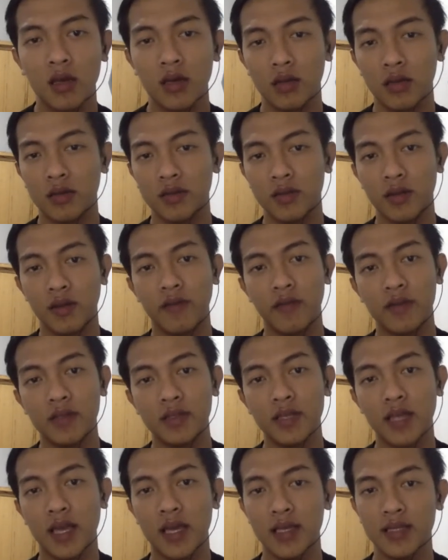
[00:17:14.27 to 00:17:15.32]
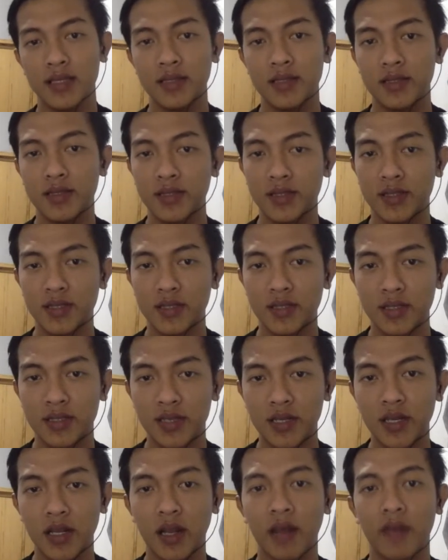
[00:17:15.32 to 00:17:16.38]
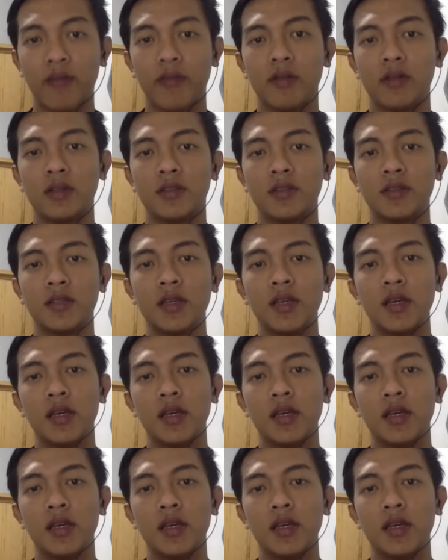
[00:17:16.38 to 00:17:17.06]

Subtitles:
The service has 3 levels: